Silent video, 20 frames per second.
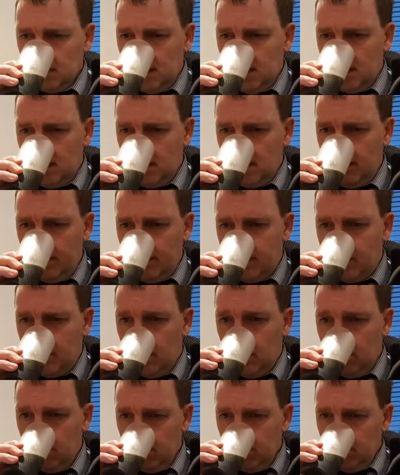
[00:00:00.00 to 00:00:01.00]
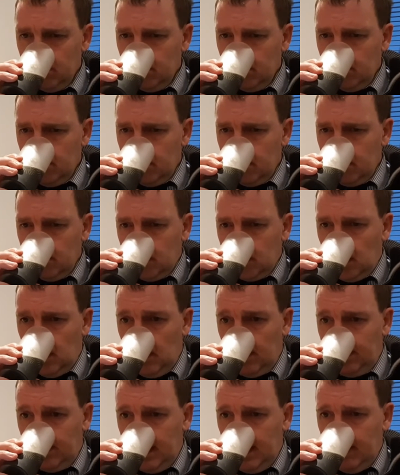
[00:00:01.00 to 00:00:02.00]
This is the original
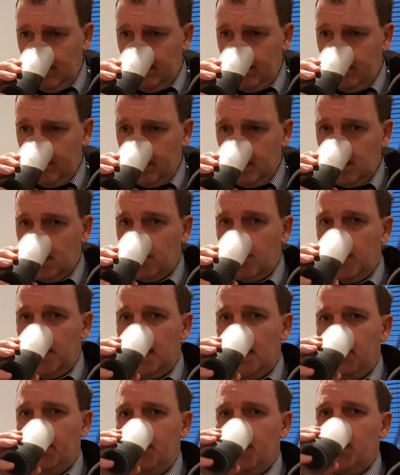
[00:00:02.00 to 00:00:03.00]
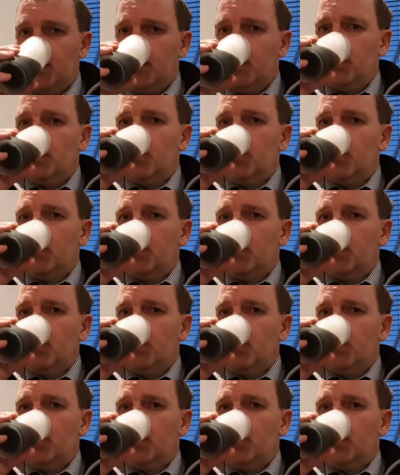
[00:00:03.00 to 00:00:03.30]
coffee, cream,